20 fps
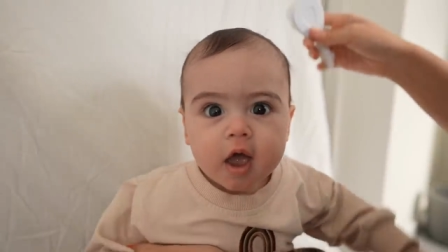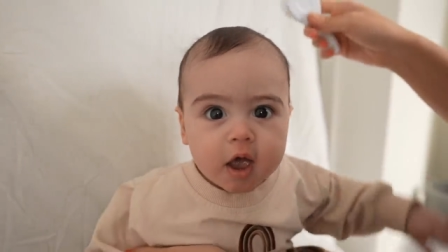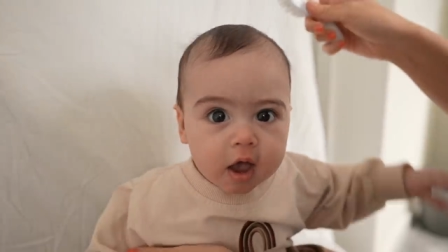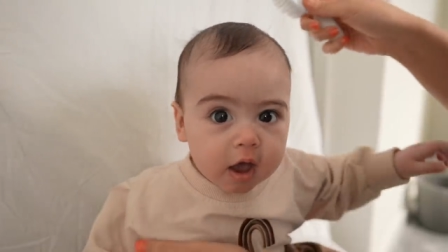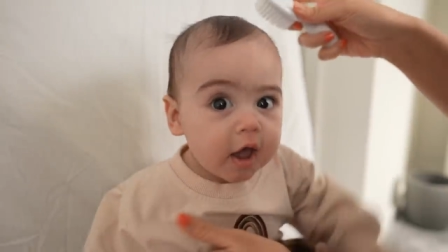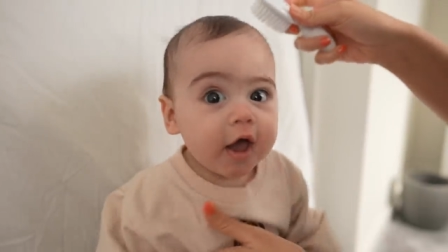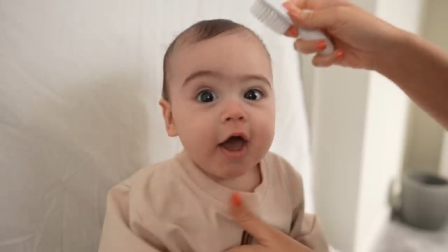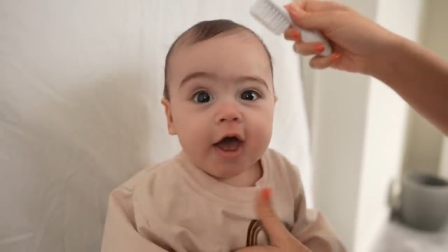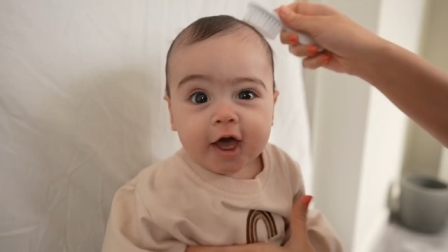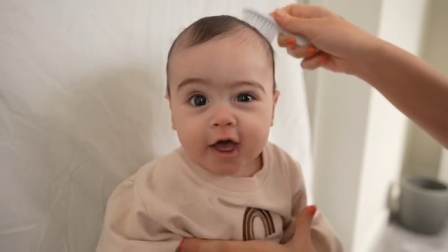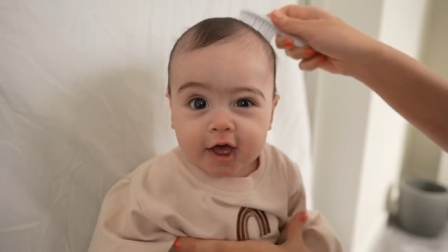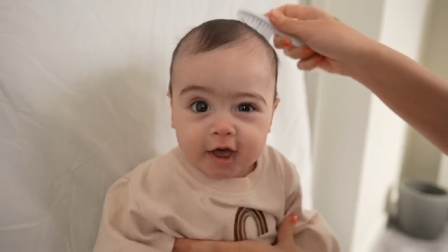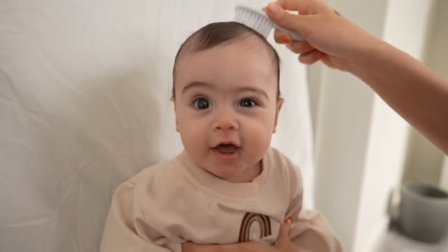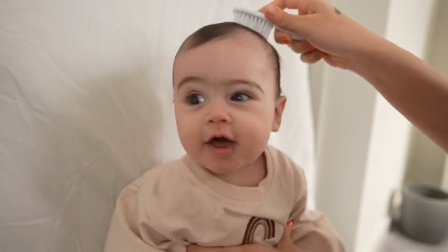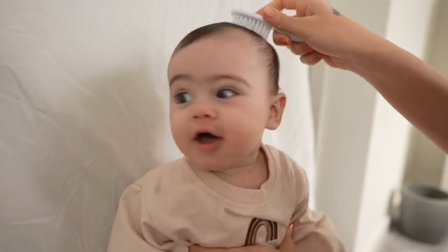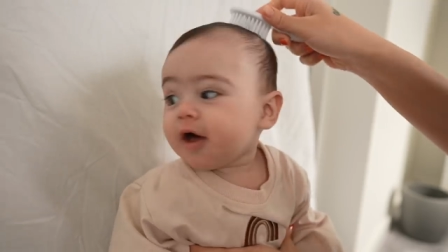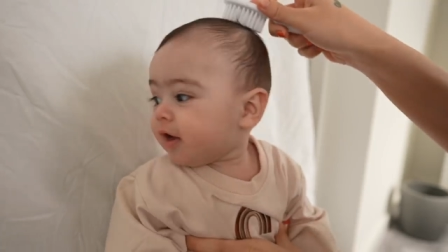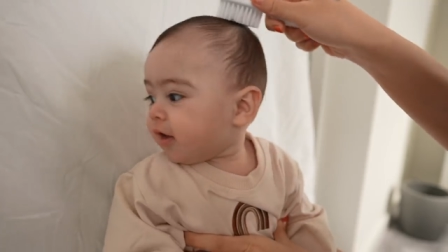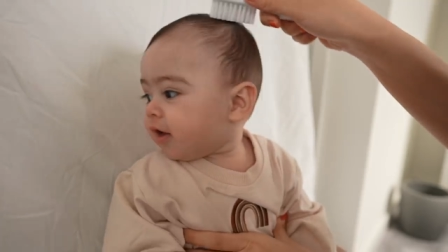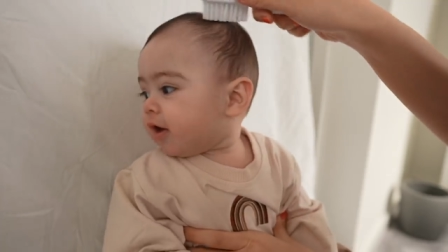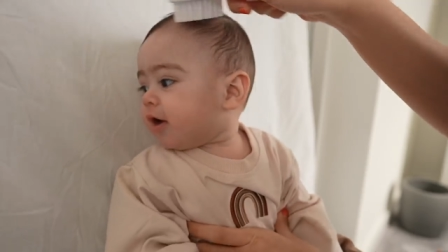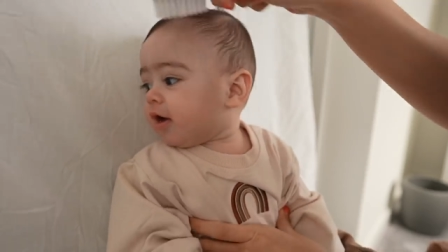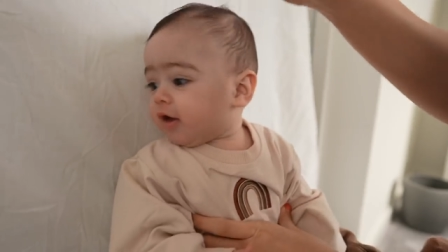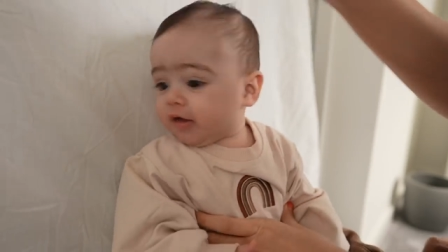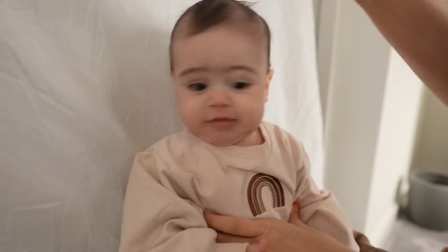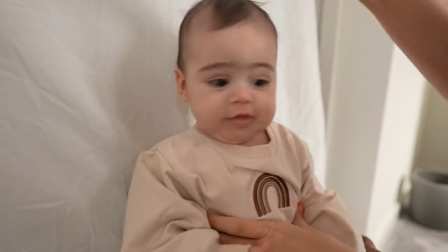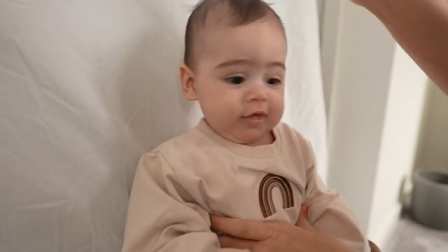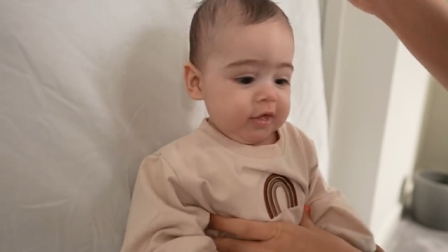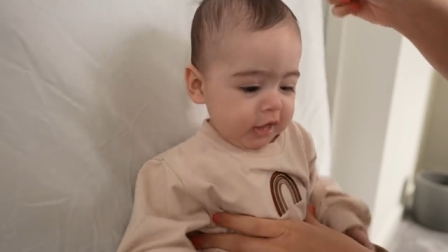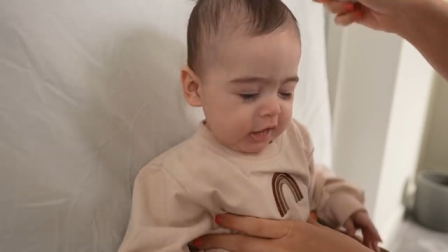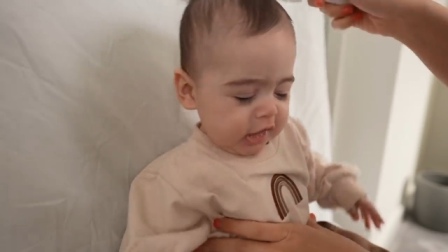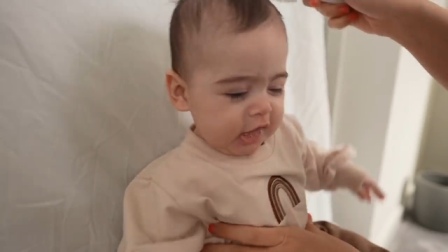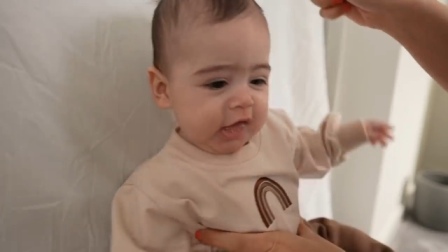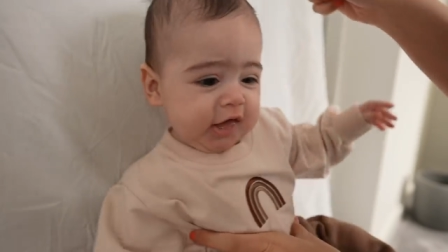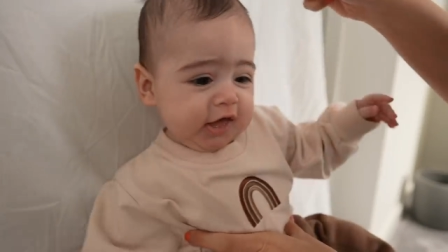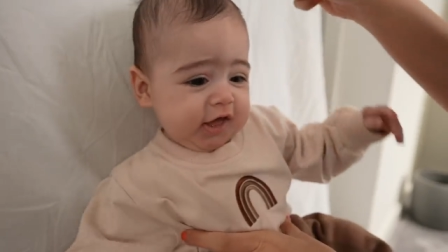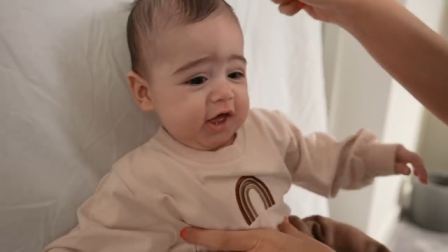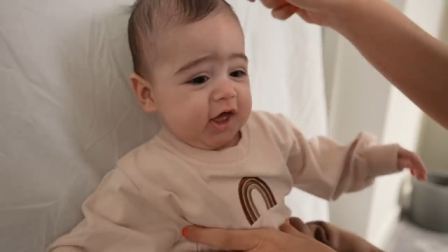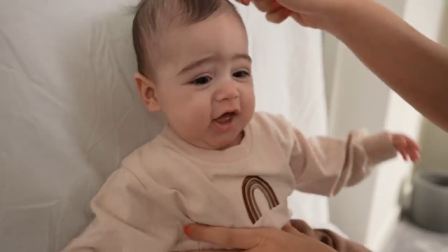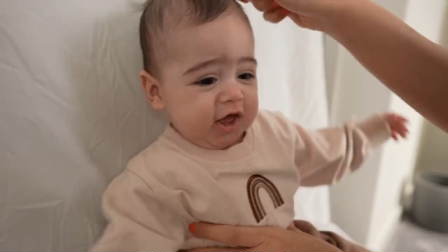and you've got to have your eyes open,
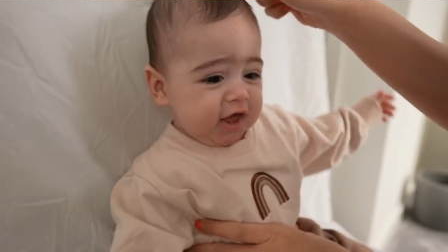okay?